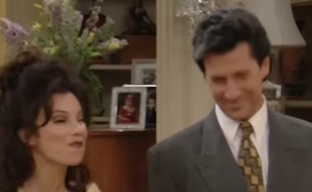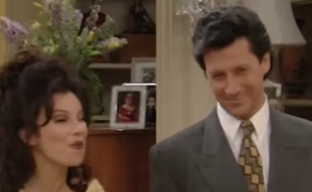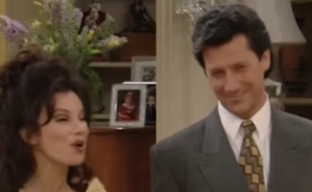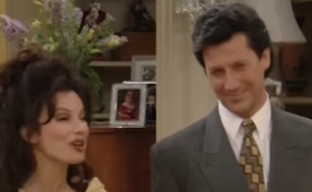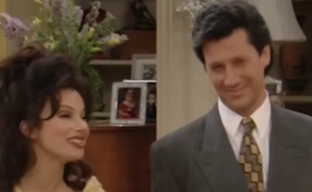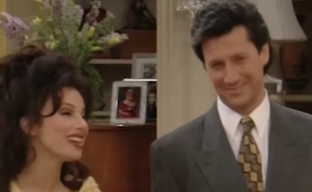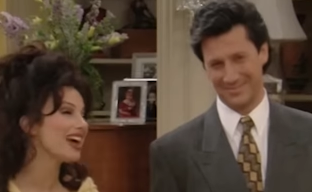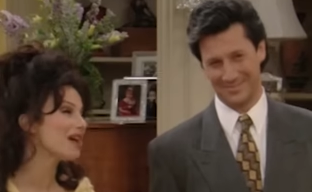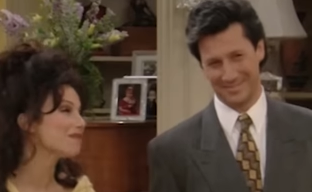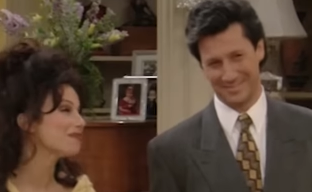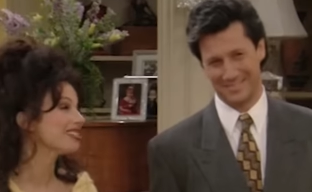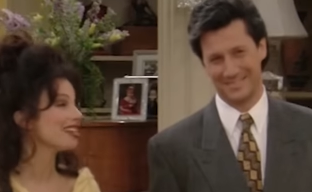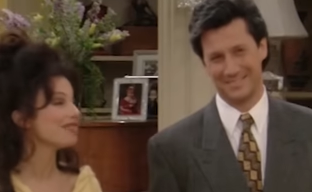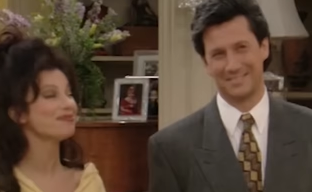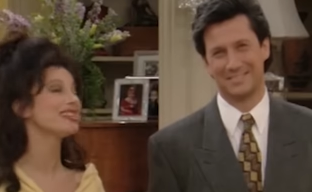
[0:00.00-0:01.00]
Speaker 1: Four Tops
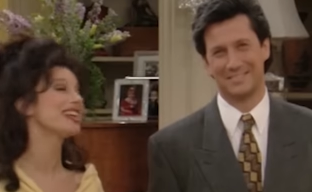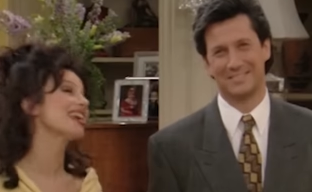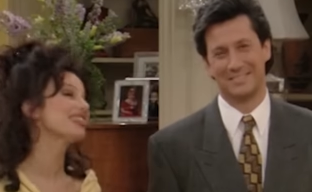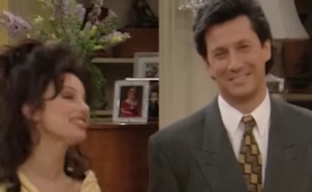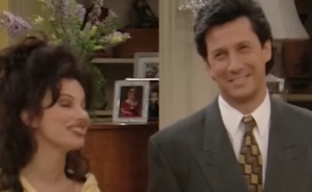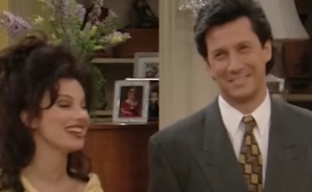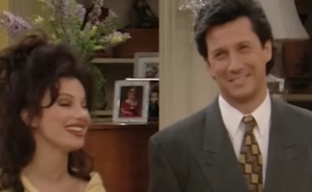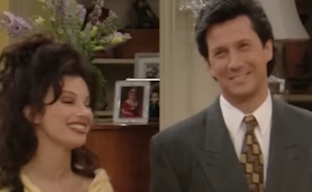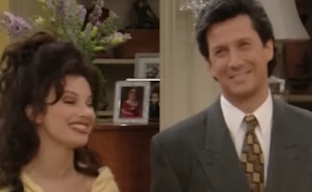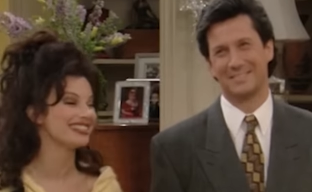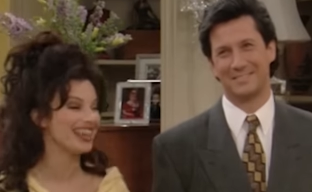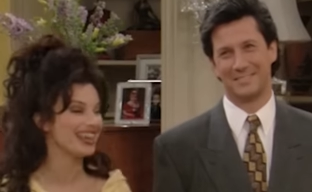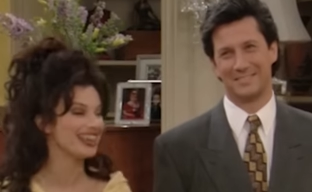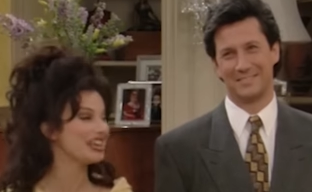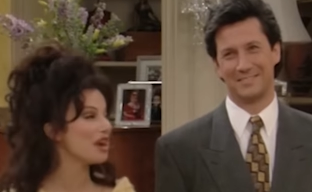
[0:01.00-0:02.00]
temptations
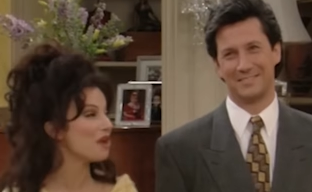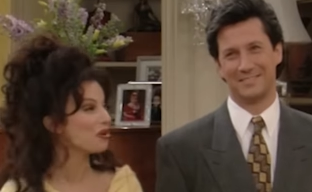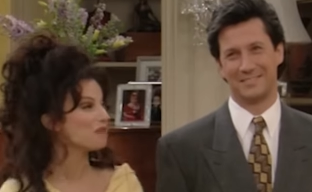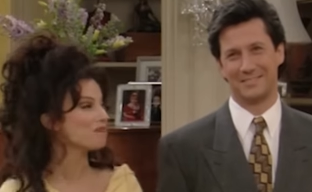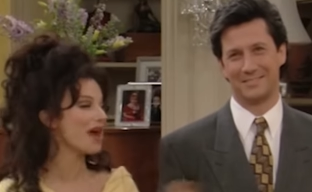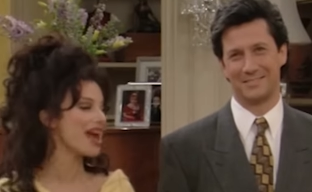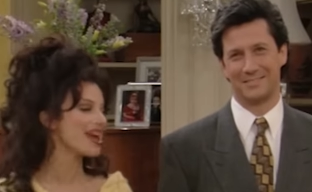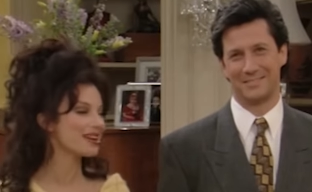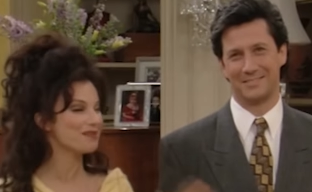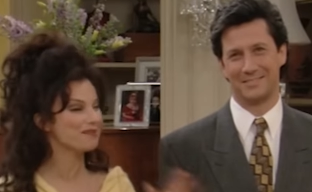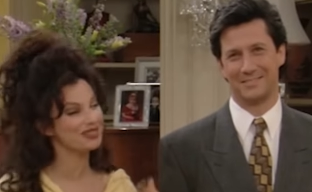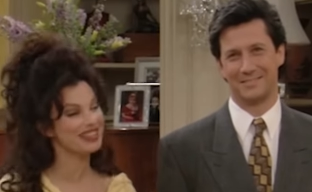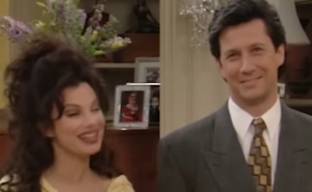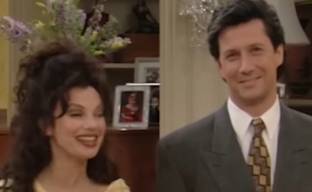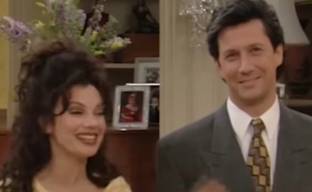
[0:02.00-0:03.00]
thing, you know, with backup
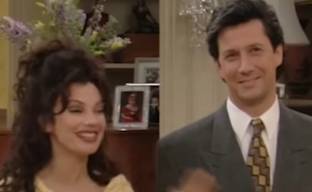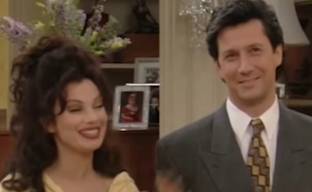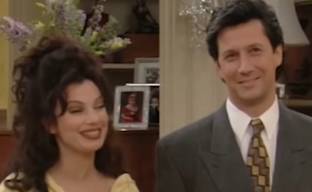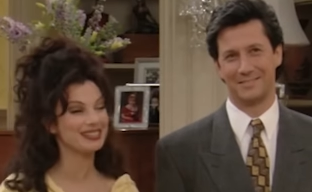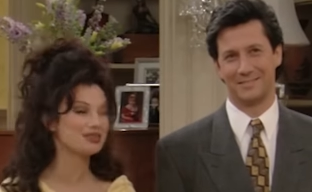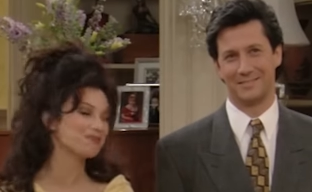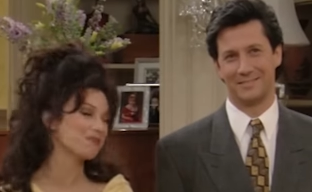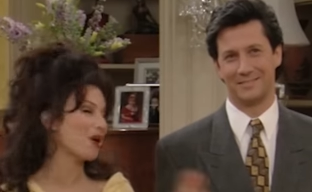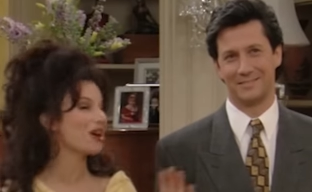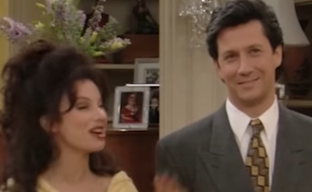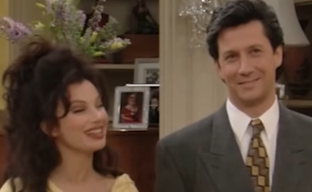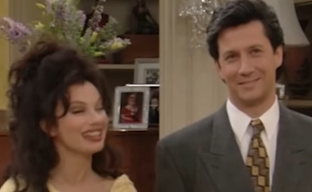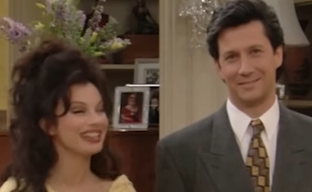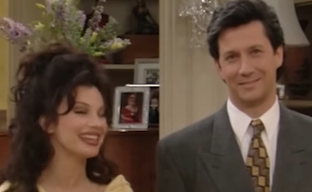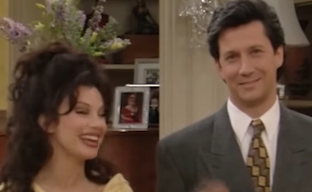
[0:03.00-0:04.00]
singers and
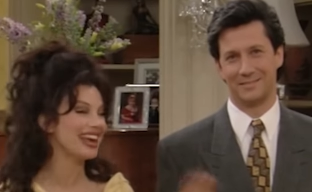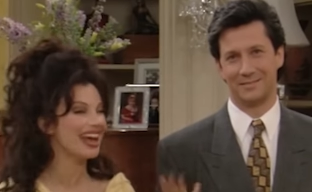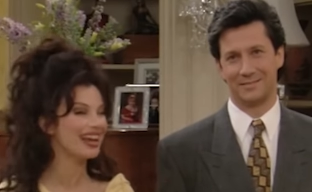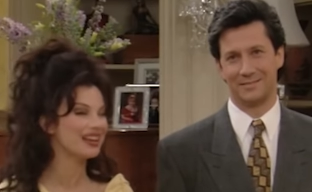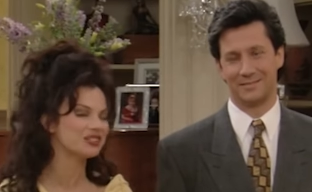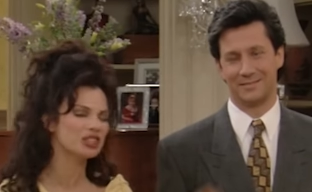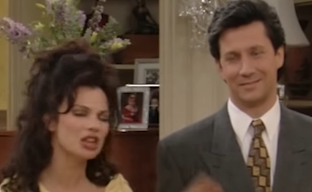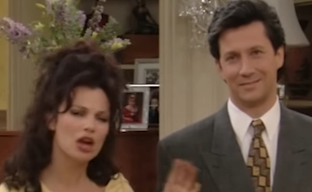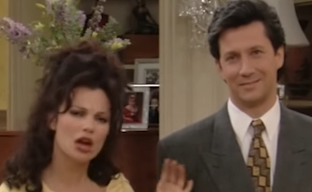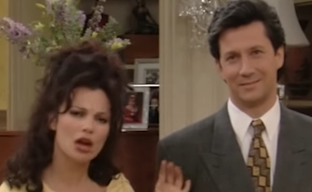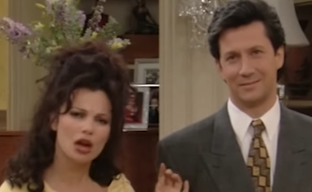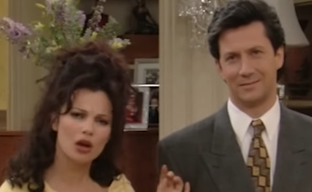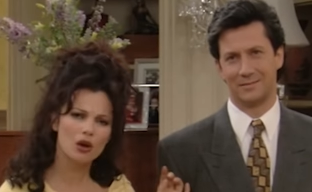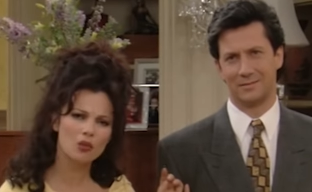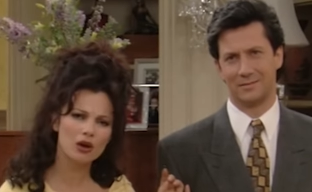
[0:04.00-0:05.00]
sparkly gowns.
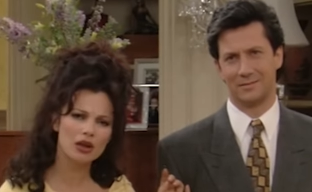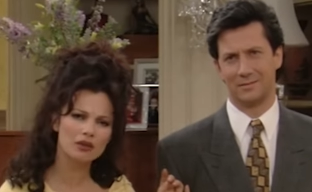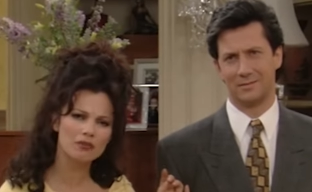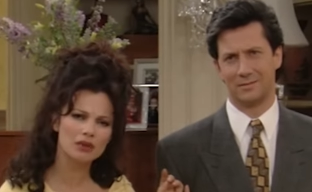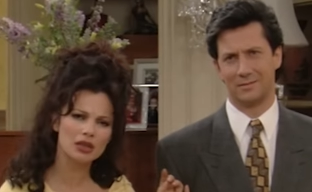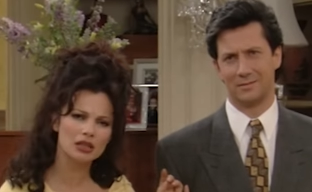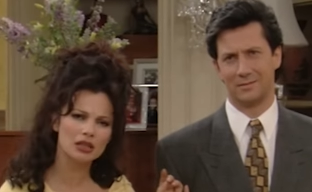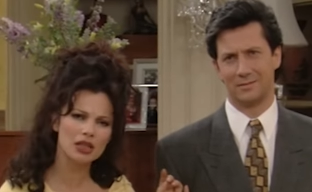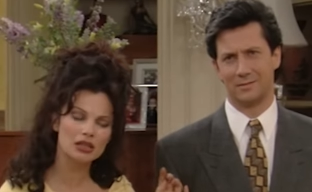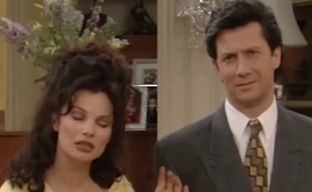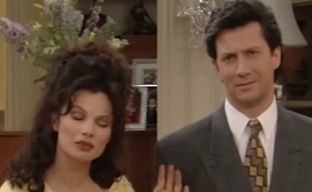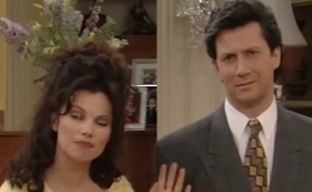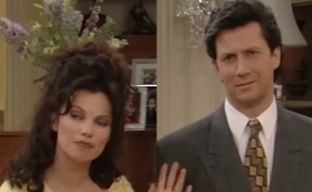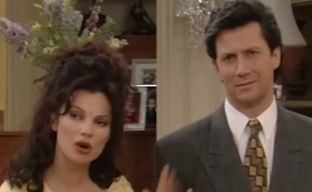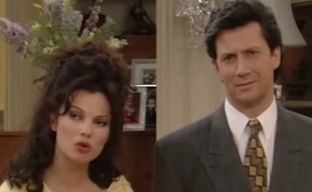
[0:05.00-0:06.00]
Oh, wait a minute,
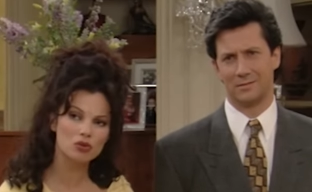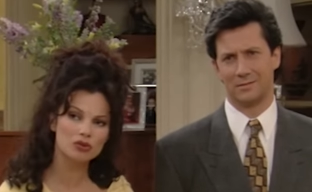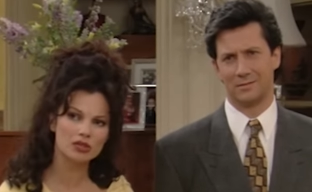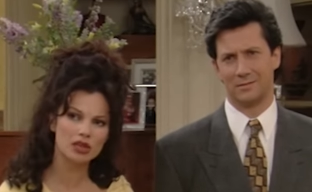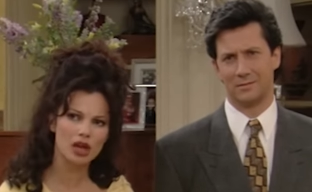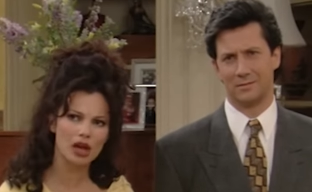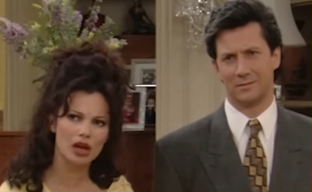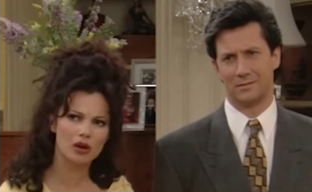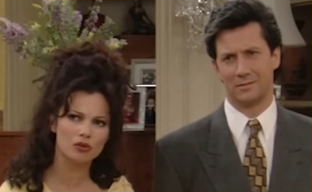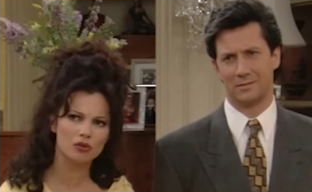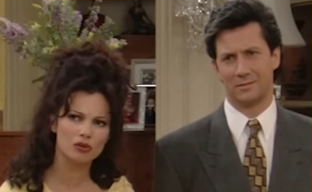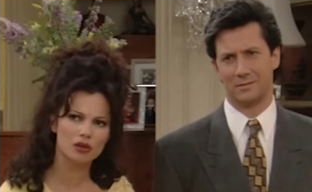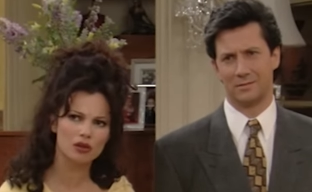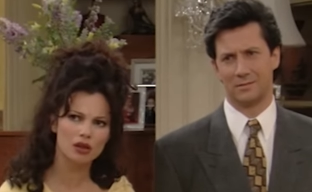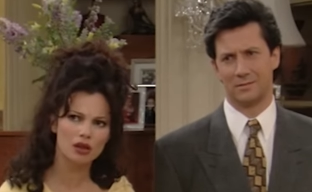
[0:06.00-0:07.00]
that's
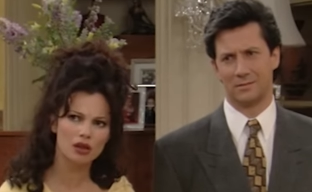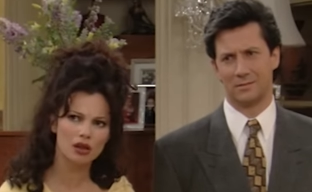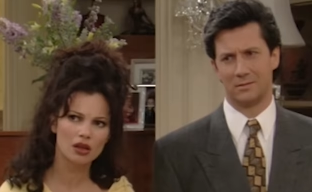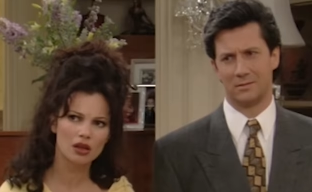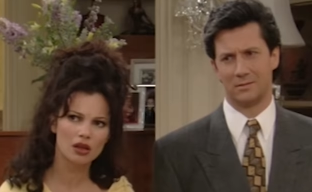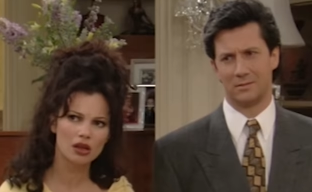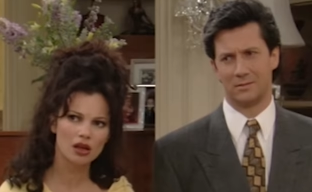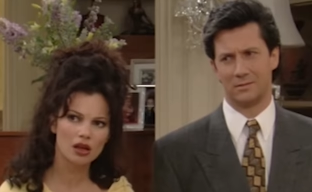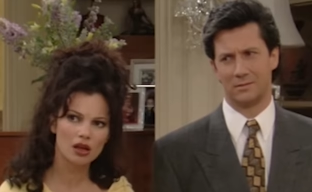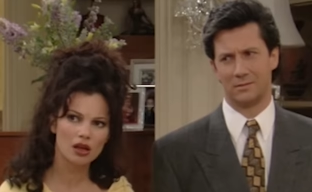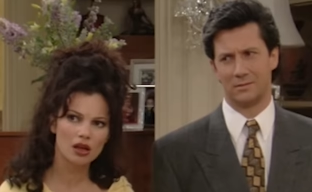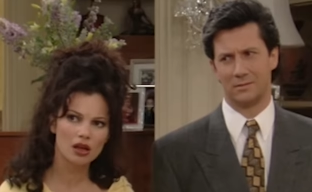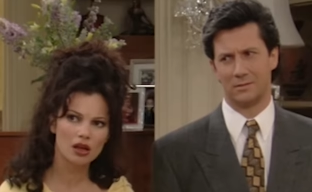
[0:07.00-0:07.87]
Motown.